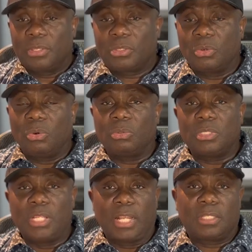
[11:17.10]

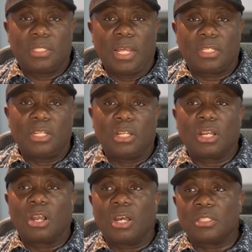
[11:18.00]
So that's that's
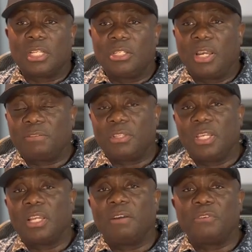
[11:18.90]
another cost that you have to
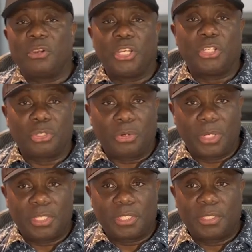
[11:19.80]
think of your
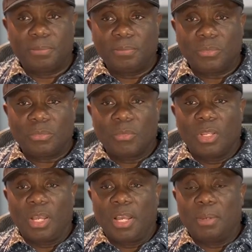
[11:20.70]
insurance.
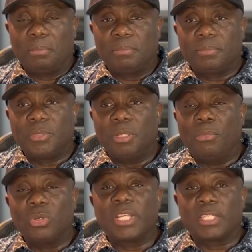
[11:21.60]
Um, the
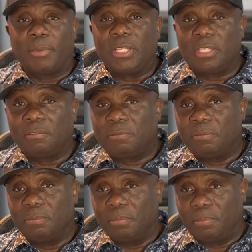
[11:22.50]
most
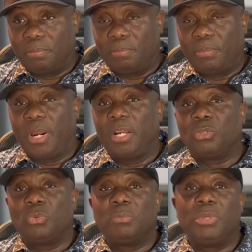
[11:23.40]
expensive
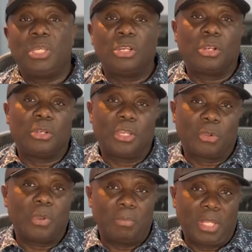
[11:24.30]
part would be your
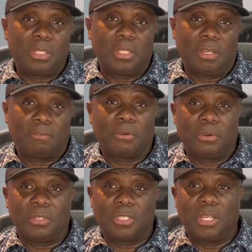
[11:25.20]
equipment, of
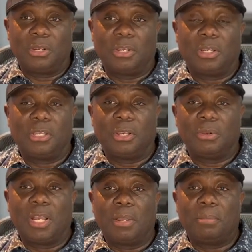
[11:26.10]
course, your
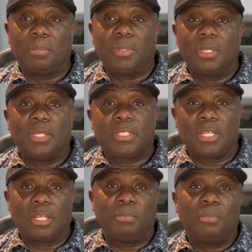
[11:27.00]
your um,
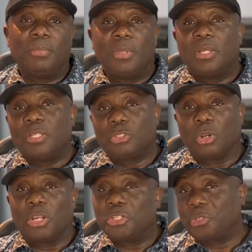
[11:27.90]
setup,
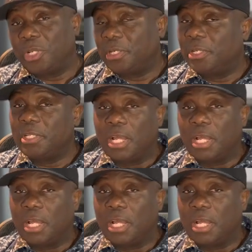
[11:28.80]
truck and trailer.